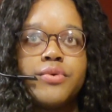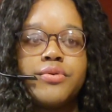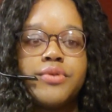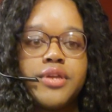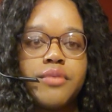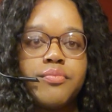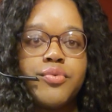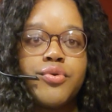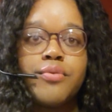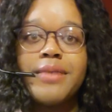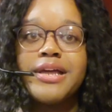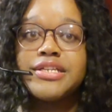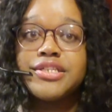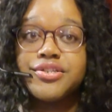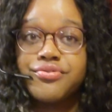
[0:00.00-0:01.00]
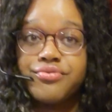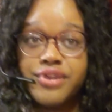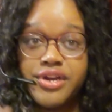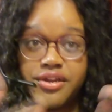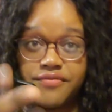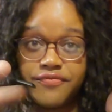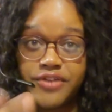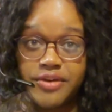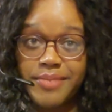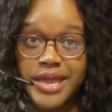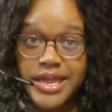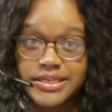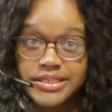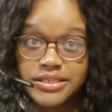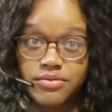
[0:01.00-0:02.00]
William on my screen for the
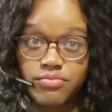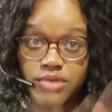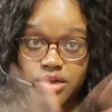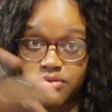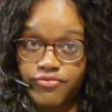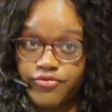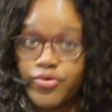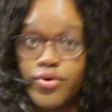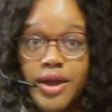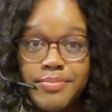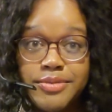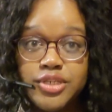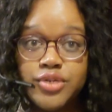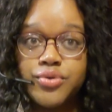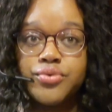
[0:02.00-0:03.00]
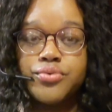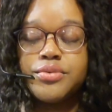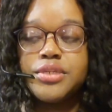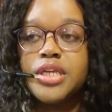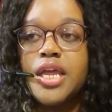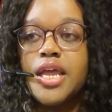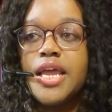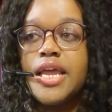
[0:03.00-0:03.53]
past what four episodes.